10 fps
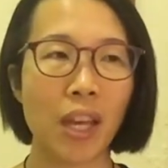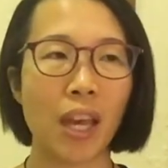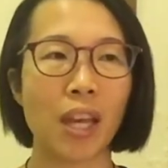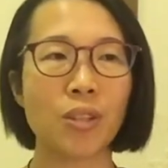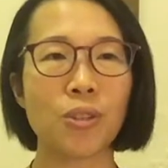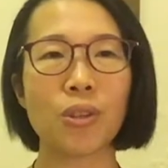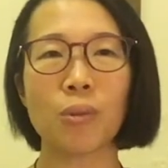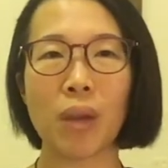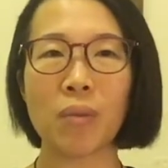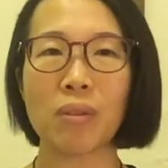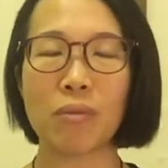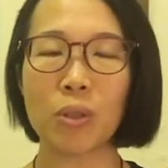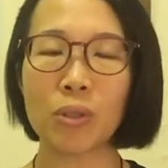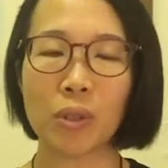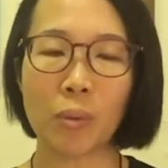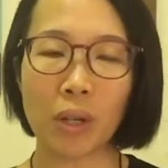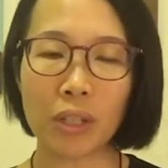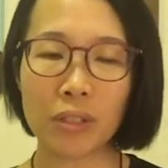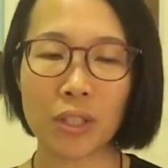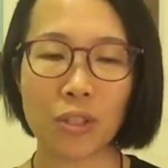And so the way we view the
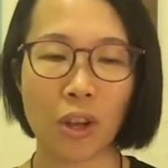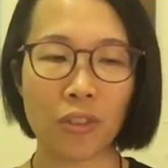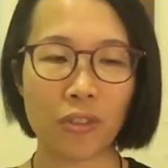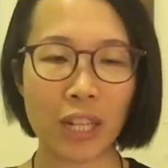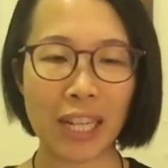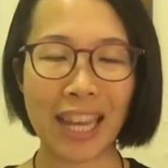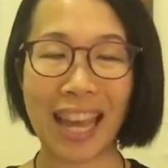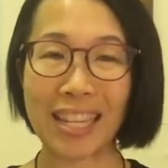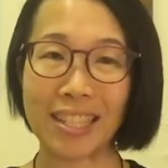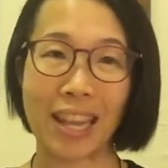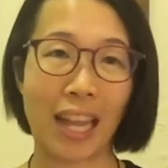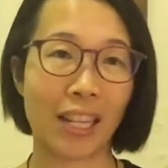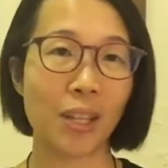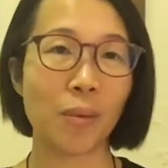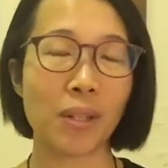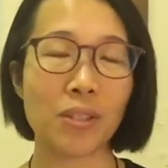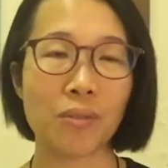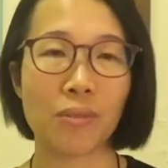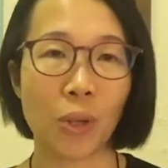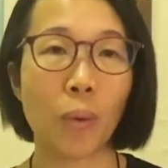world is not really exactly what is
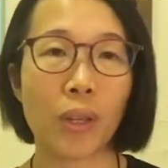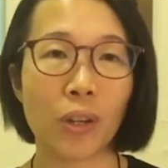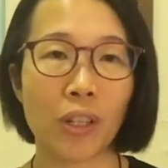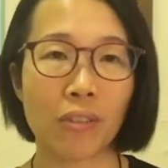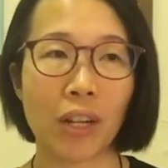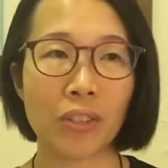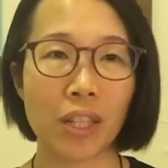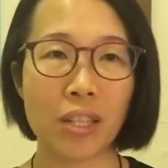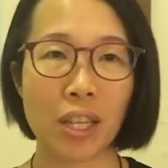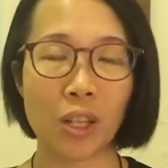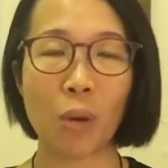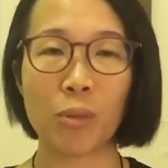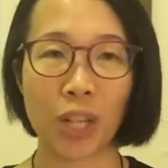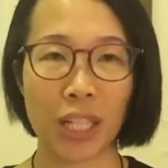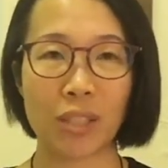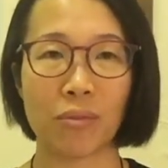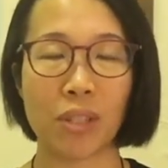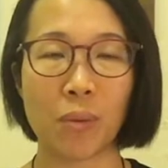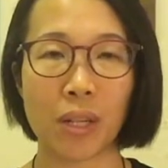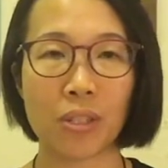going on around us and objectively
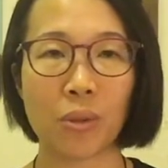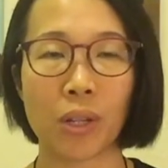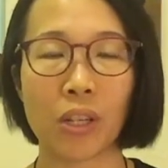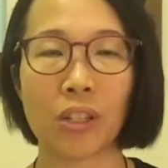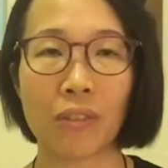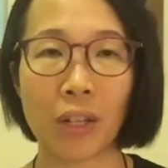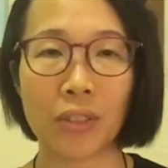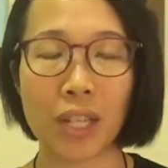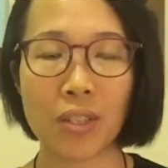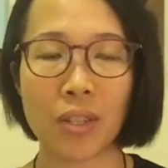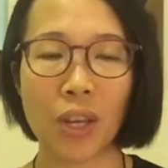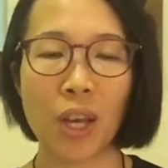what is going on around us,